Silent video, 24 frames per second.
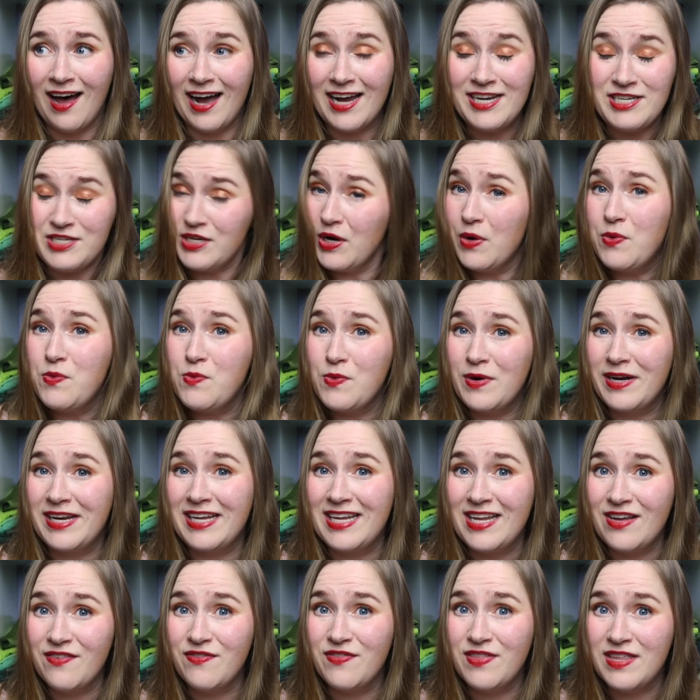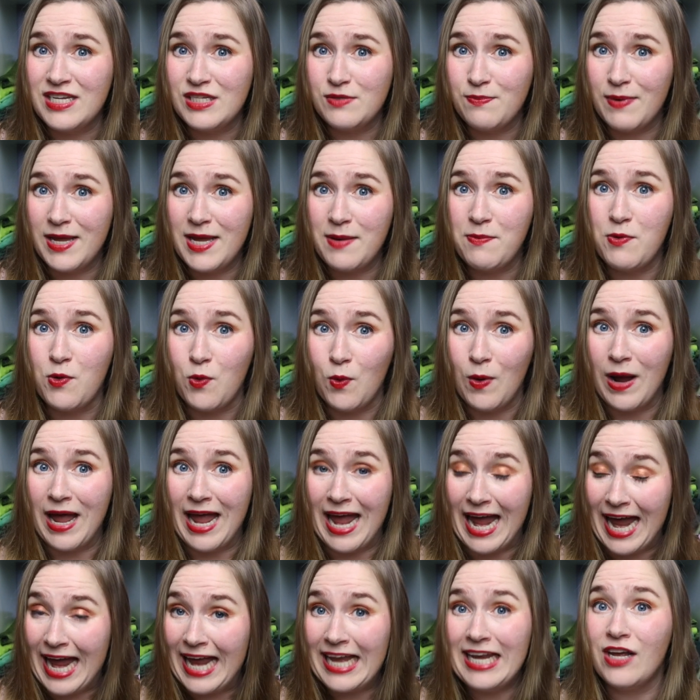I don't want to give these people
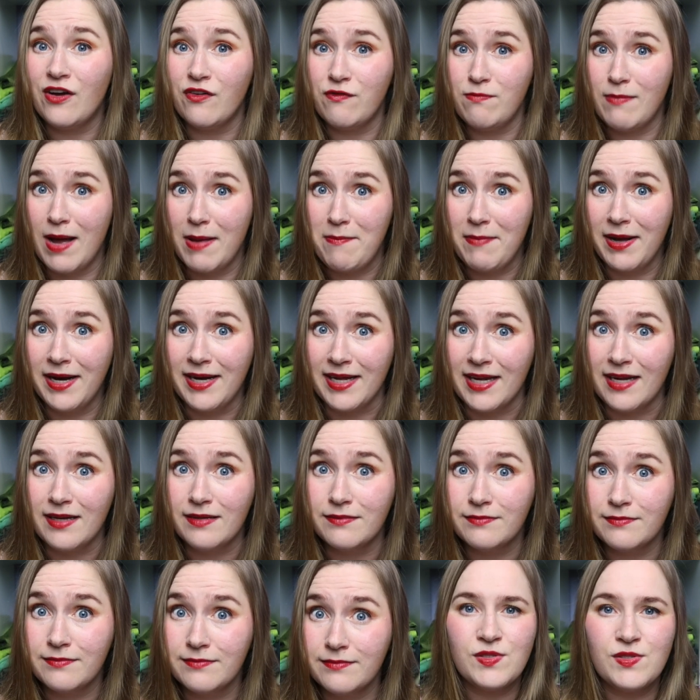any of my money.